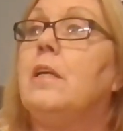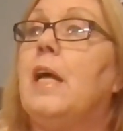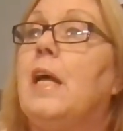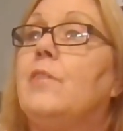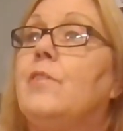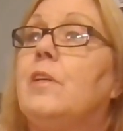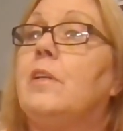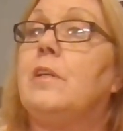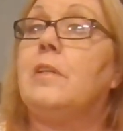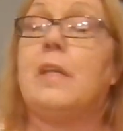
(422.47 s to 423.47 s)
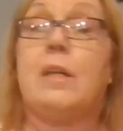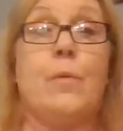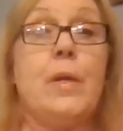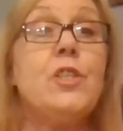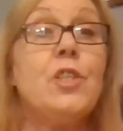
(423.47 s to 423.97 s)
as a
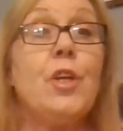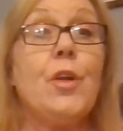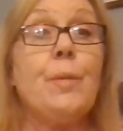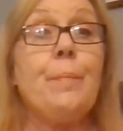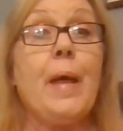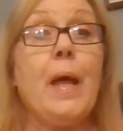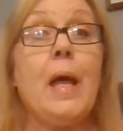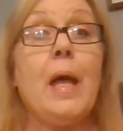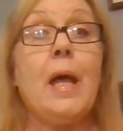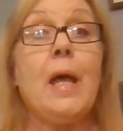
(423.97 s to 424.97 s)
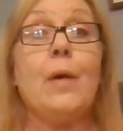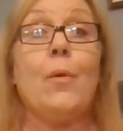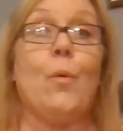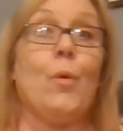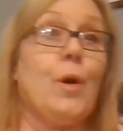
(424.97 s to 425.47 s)
decoration on a bag
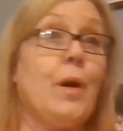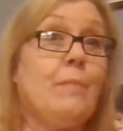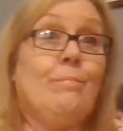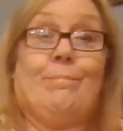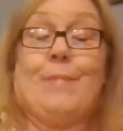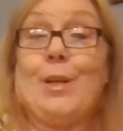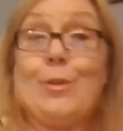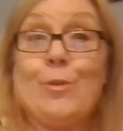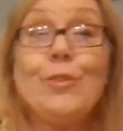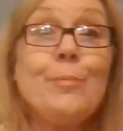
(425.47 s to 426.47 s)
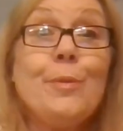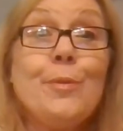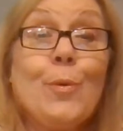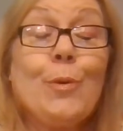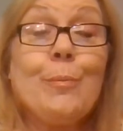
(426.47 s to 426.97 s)
or a Christmas
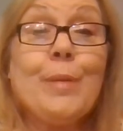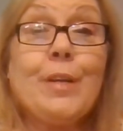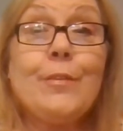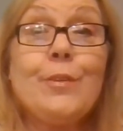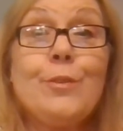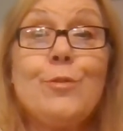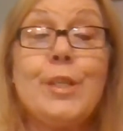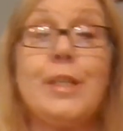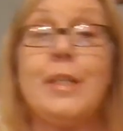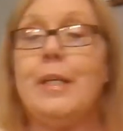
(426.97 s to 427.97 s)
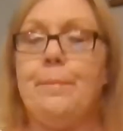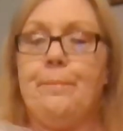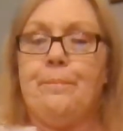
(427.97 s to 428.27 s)
ornament on the tree